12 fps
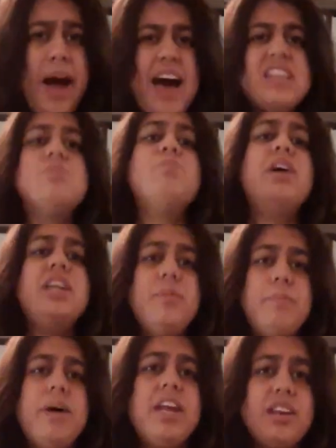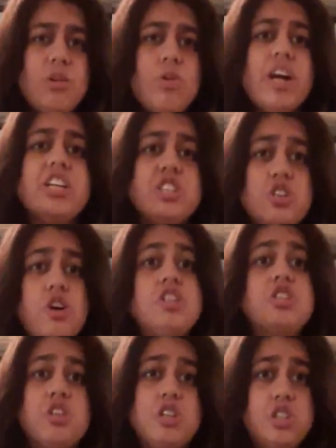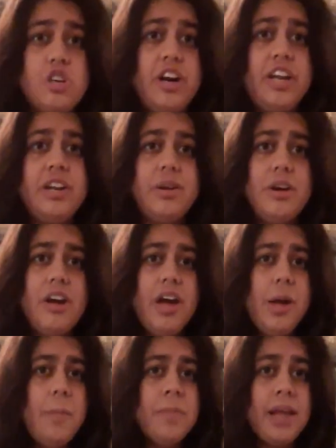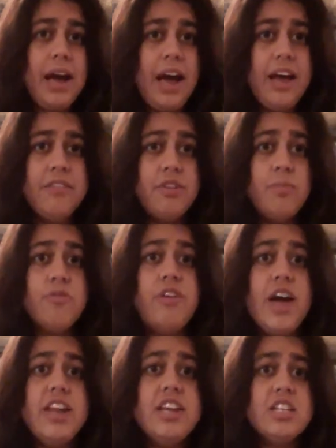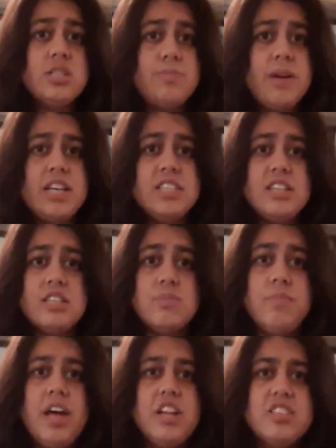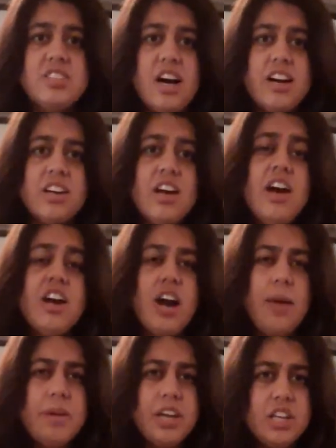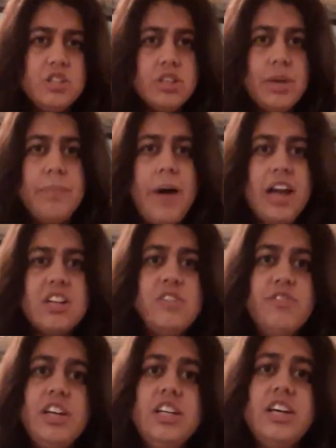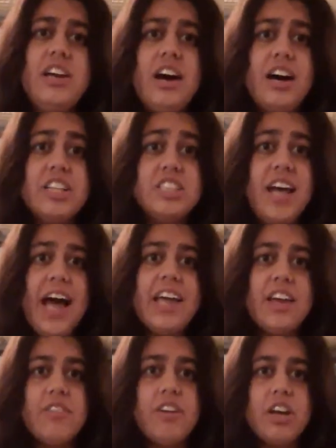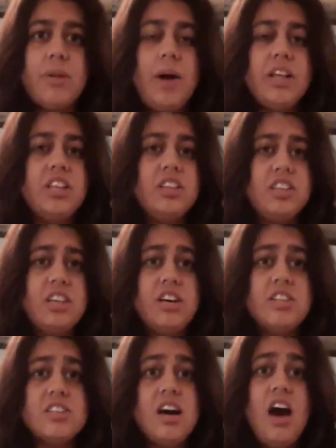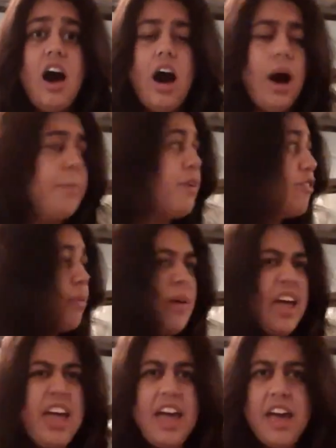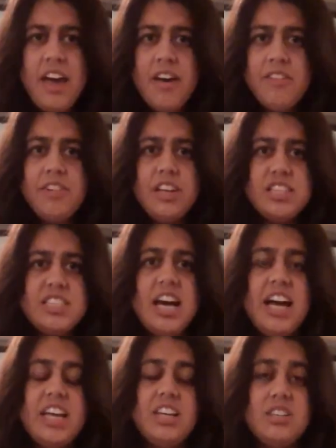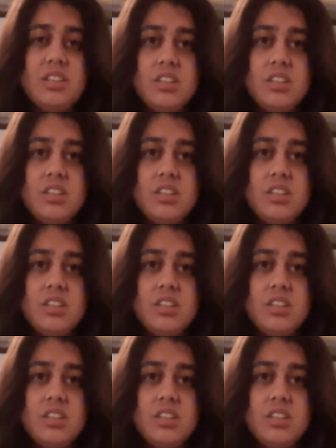As many men who can join should join. And from various spaces, men start coming into the battlefield and attacking Vikramaditya's army from every side.